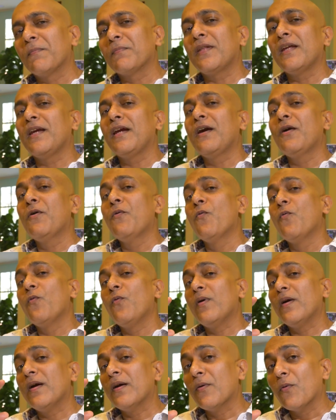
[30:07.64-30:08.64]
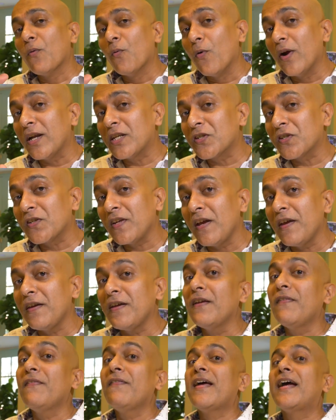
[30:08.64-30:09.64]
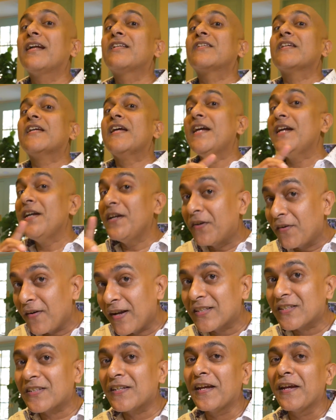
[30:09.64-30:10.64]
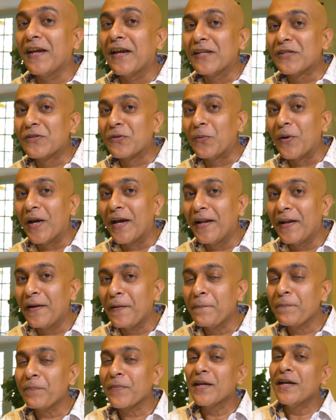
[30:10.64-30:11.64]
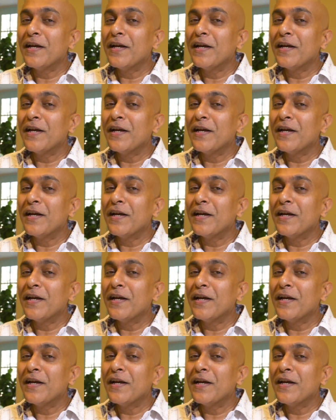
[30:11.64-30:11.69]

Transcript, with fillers: something vegetarian that's interesting as well,